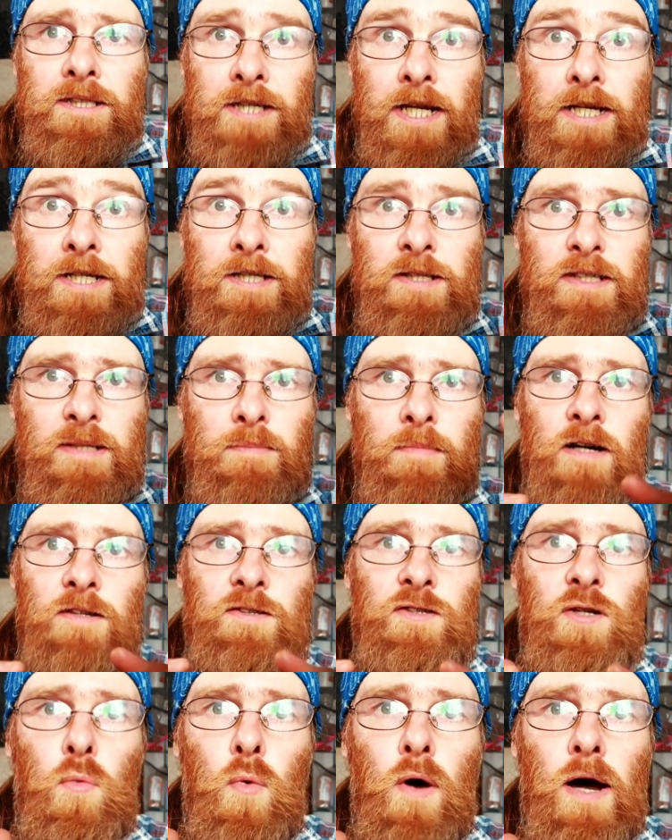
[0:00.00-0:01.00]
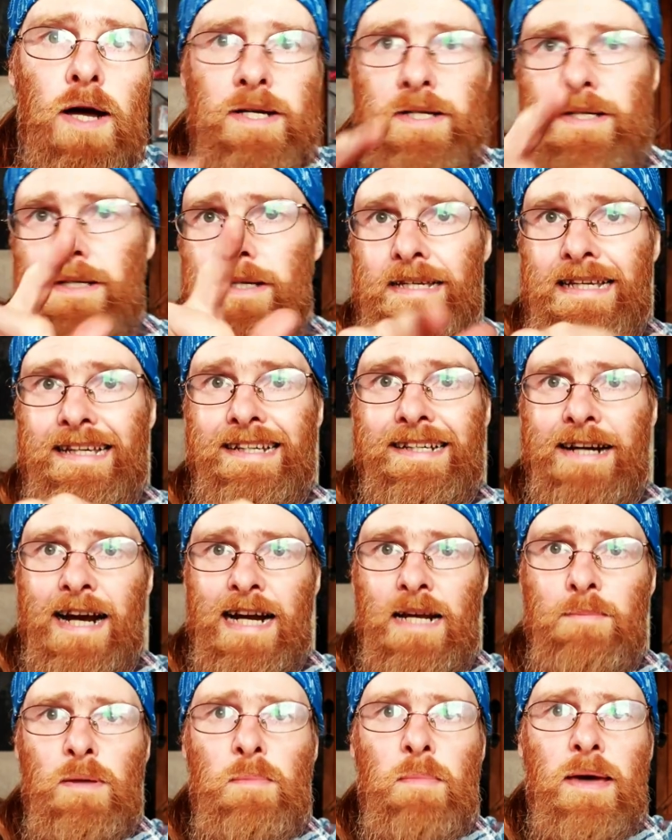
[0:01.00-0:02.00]
Tin tomato wine,
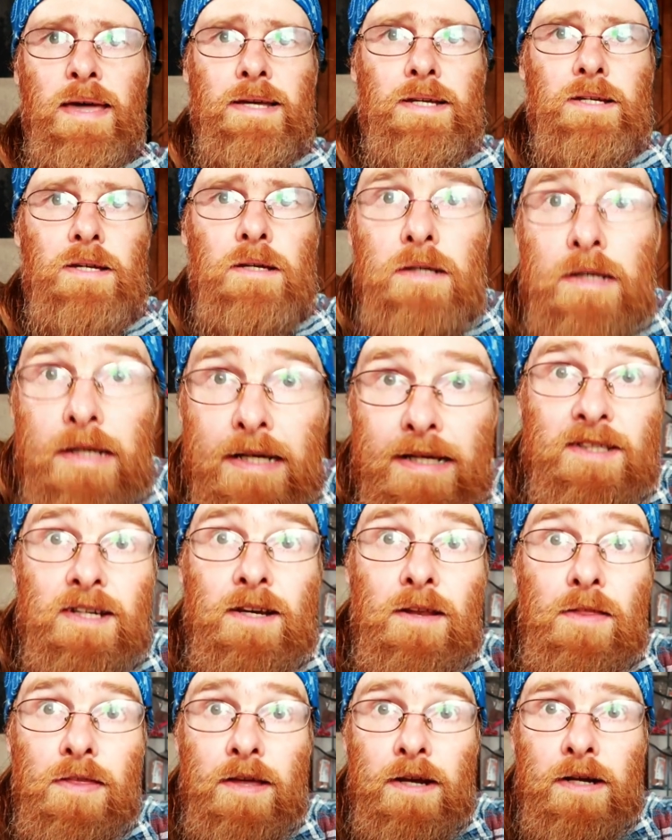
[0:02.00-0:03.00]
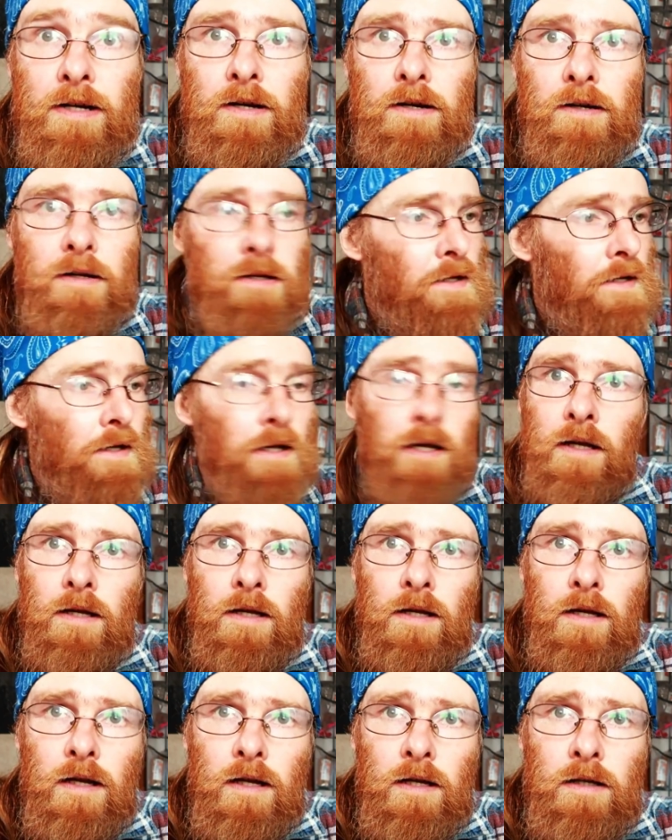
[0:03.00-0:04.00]
can it be made? Is it a thing?
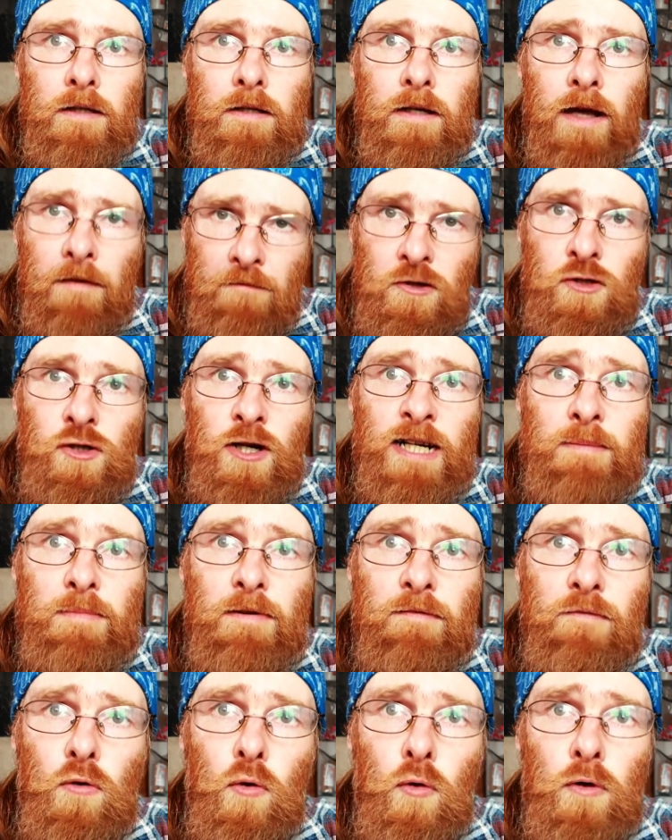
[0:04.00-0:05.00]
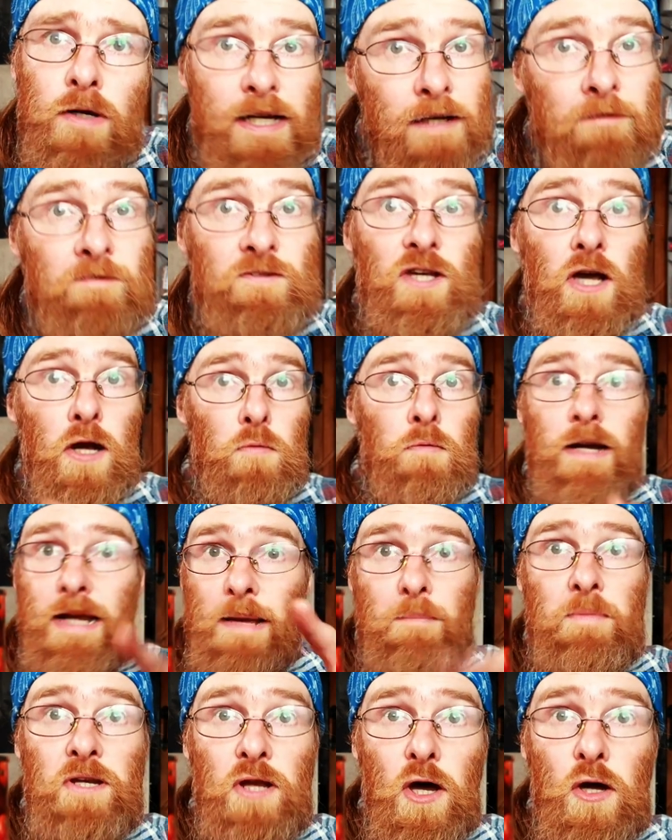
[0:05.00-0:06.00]
Have you tried it before? If so,
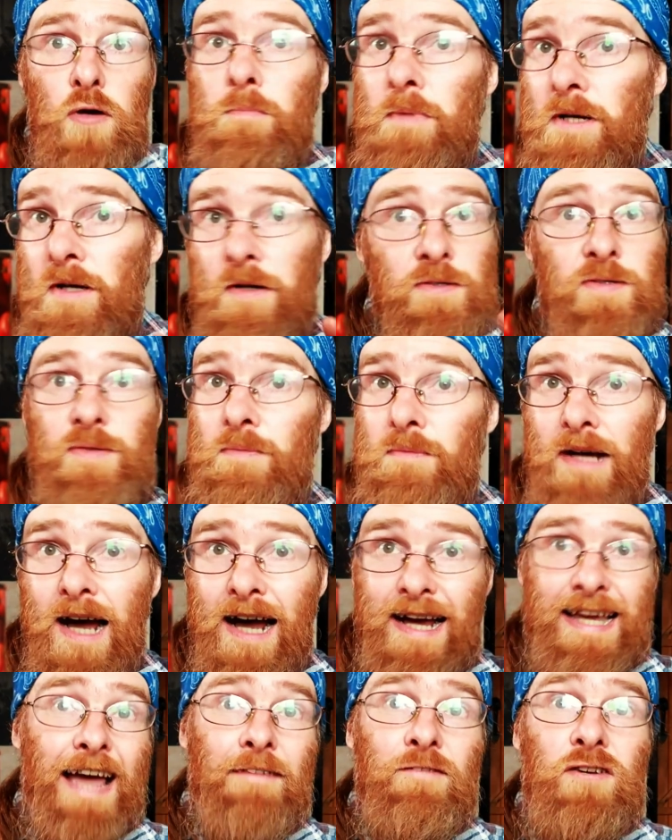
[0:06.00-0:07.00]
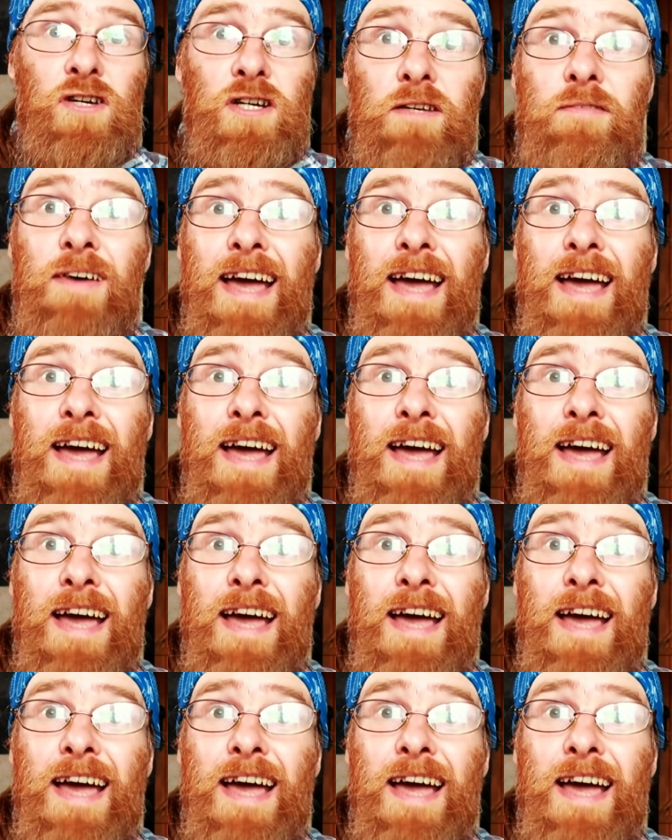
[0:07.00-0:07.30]
let me know, because I haven't heard